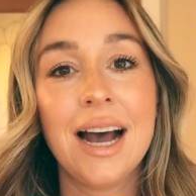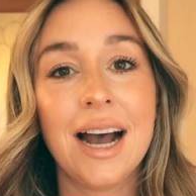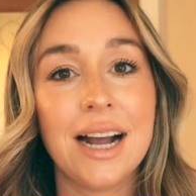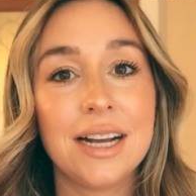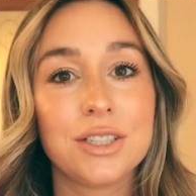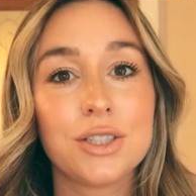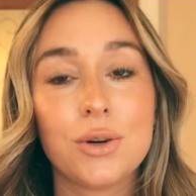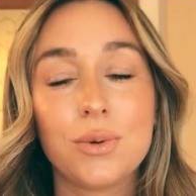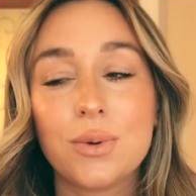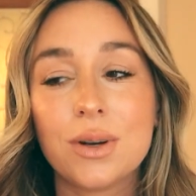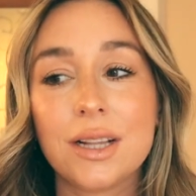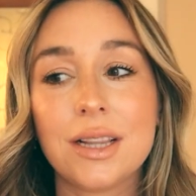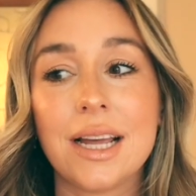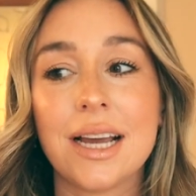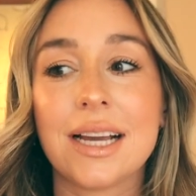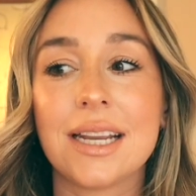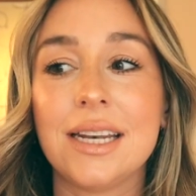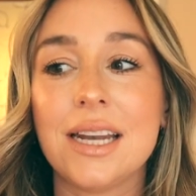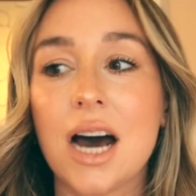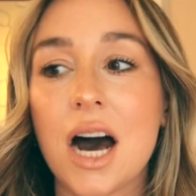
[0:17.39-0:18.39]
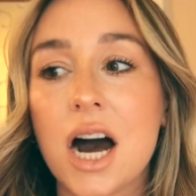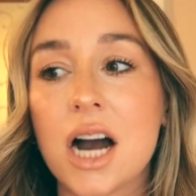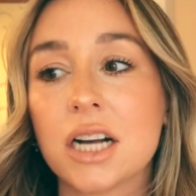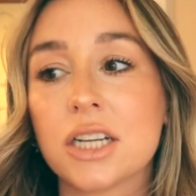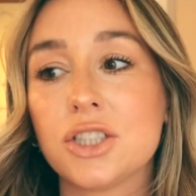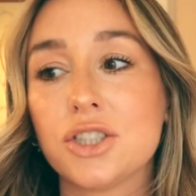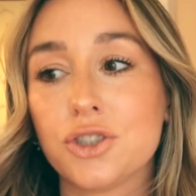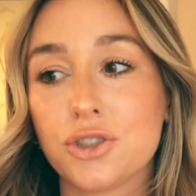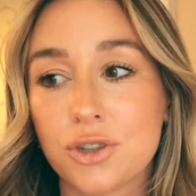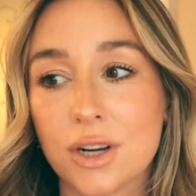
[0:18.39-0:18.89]
I don't want to like knock
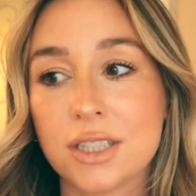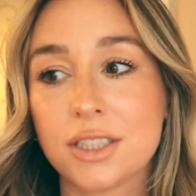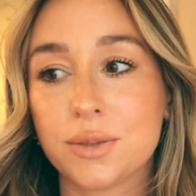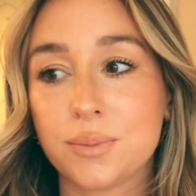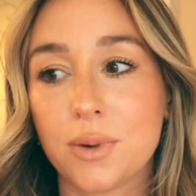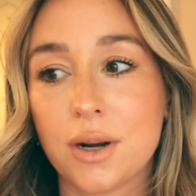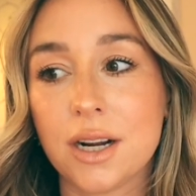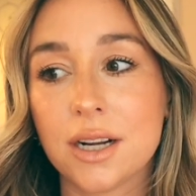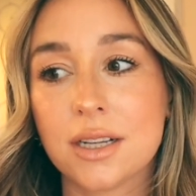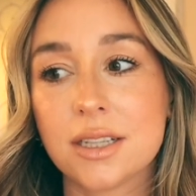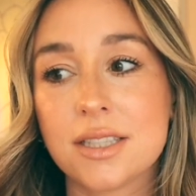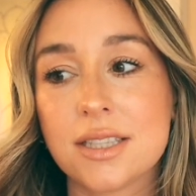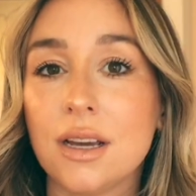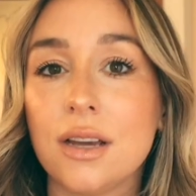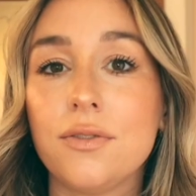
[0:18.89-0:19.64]
stretch marks.